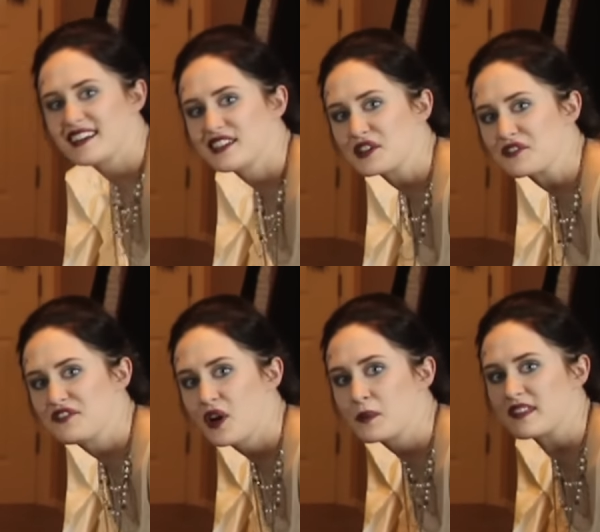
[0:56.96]
You're
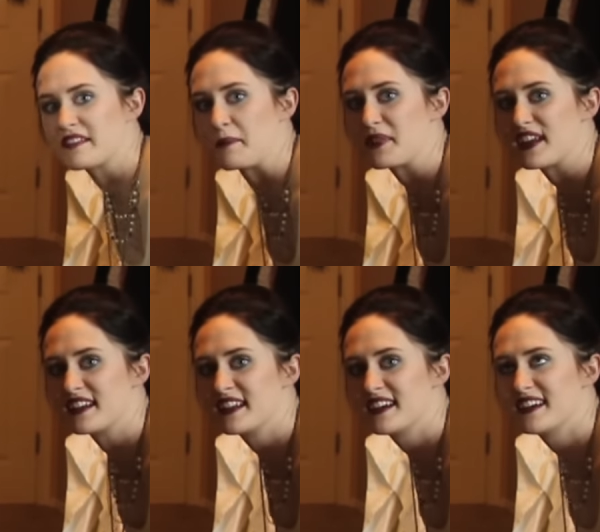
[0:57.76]
filming
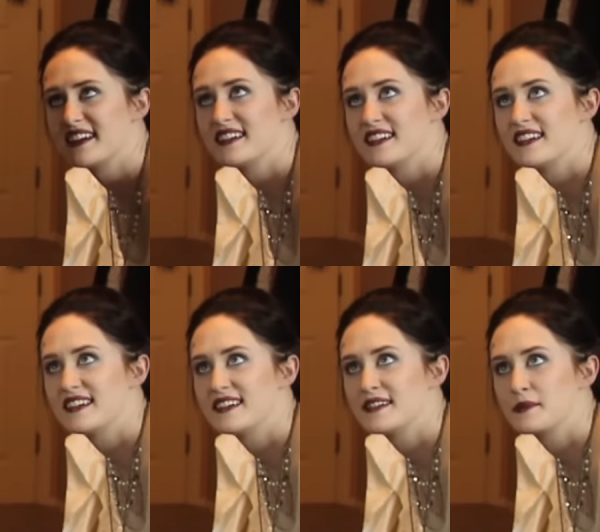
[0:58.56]
something.
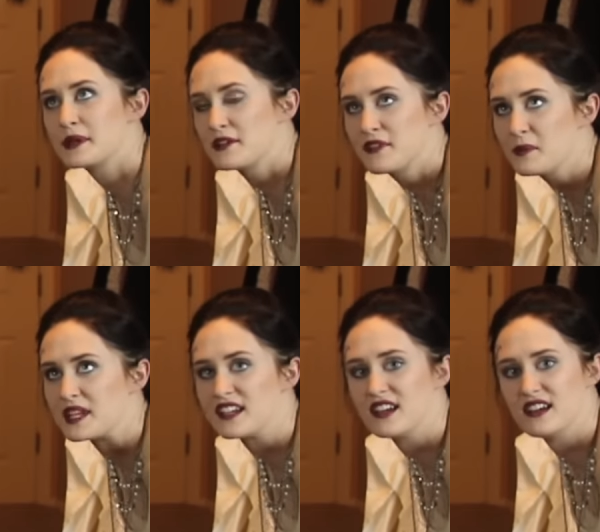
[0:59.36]
What are you
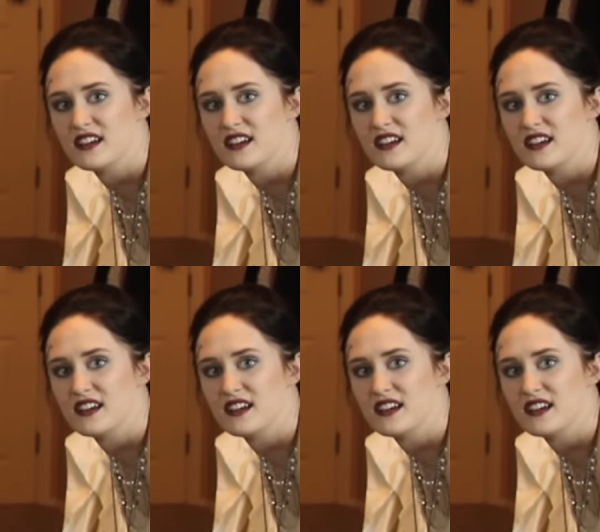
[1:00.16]
filming?